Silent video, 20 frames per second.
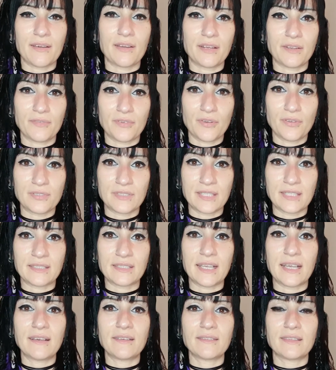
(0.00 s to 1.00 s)
that kind of
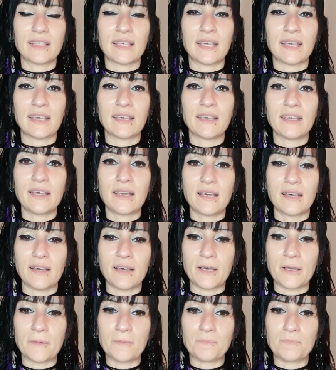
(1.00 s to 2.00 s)
content out there,
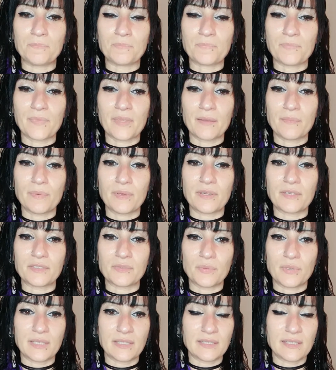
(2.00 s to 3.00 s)

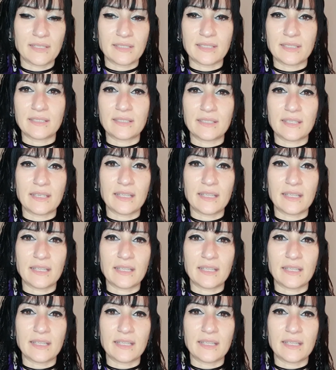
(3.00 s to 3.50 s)
because what it does is